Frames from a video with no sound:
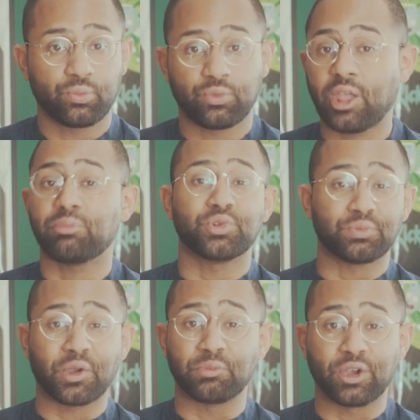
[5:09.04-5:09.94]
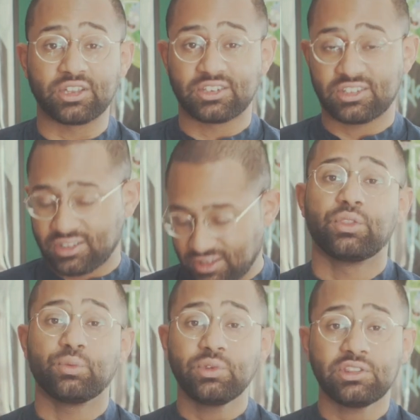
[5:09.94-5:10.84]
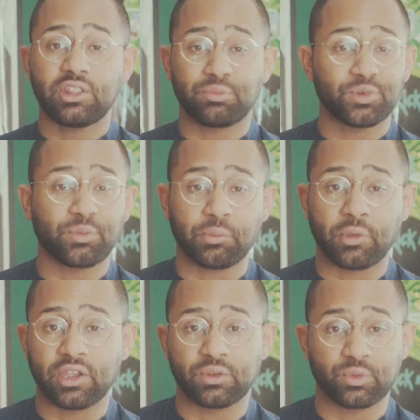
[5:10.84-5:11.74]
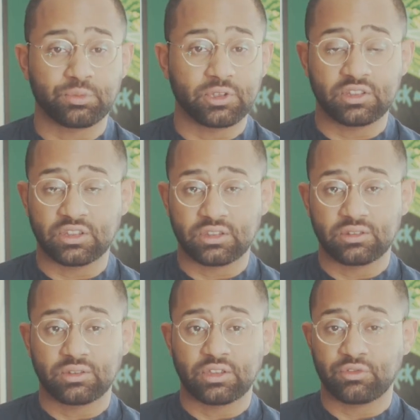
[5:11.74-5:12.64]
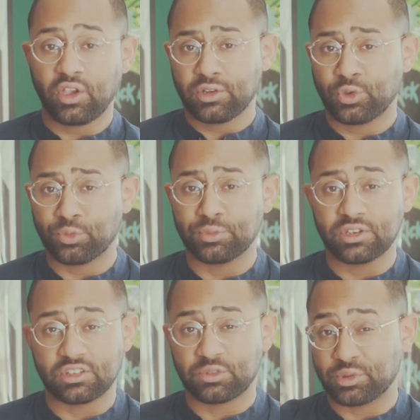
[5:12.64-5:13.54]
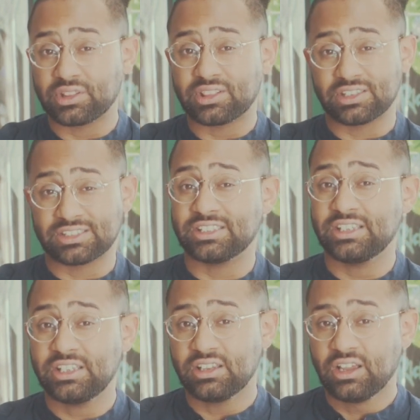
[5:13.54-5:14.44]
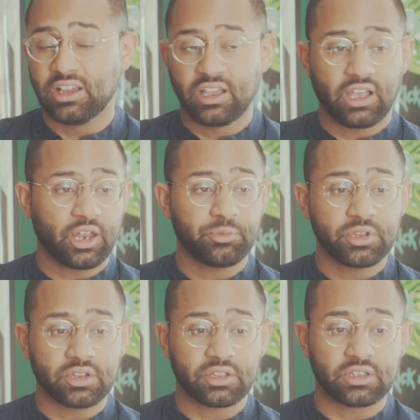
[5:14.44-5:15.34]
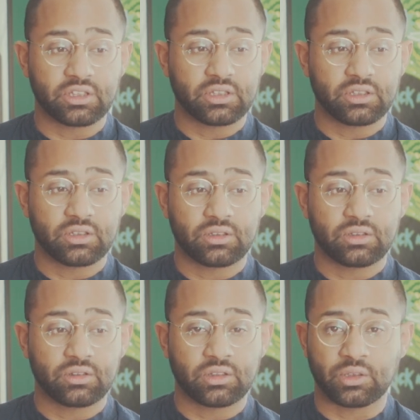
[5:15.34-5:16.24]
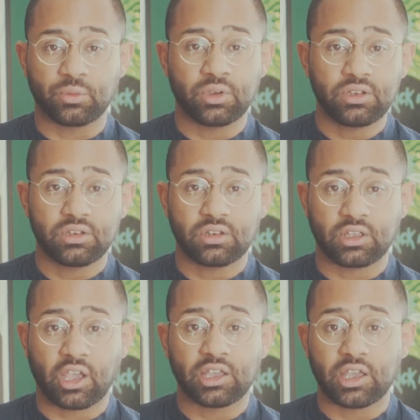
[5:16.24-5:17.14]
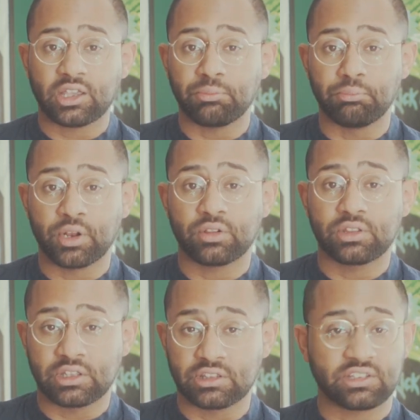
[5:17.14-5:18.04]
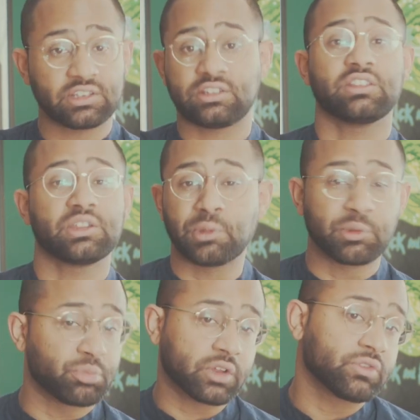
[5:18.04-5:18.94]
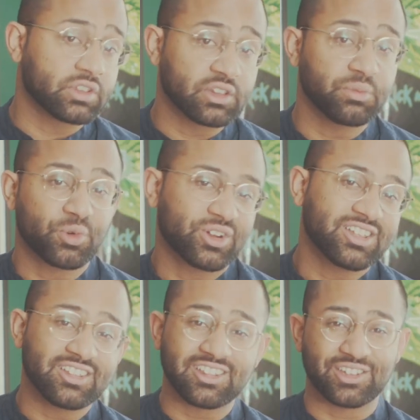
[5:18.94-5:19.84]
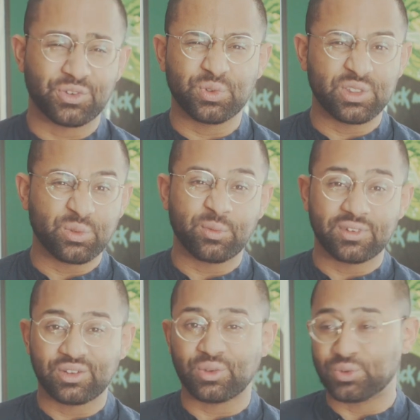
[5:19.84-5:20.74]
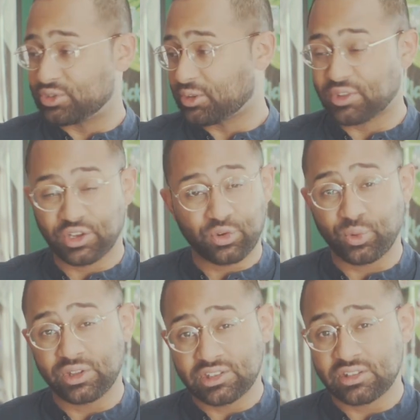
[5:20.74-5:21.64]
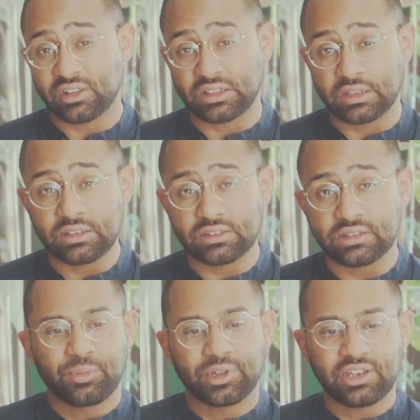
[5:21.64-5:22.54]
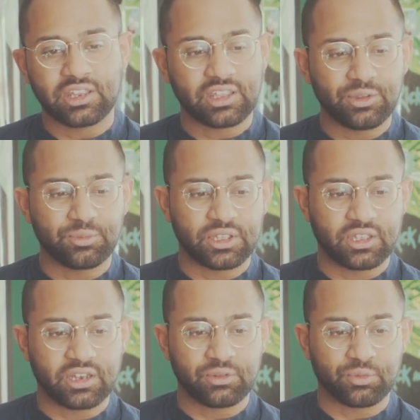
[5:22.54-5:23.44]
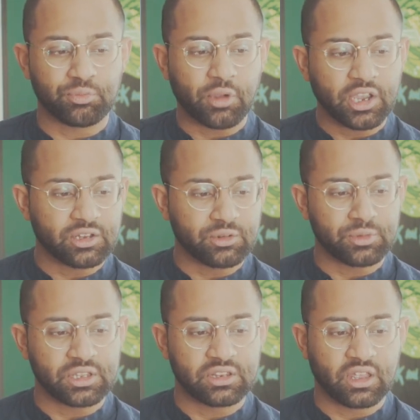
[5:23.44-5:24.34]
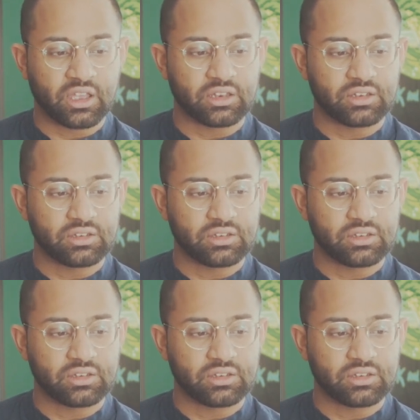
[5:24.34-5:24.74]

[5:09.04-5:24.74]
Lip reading: That blew my mind. The reason that blew my mind was because if God told me to split the sea, I'd be like what? Like I can barely consistently make breakfast in the morning. Like you really want me to go do something crazy like this? But then it hit me and it reminded me that,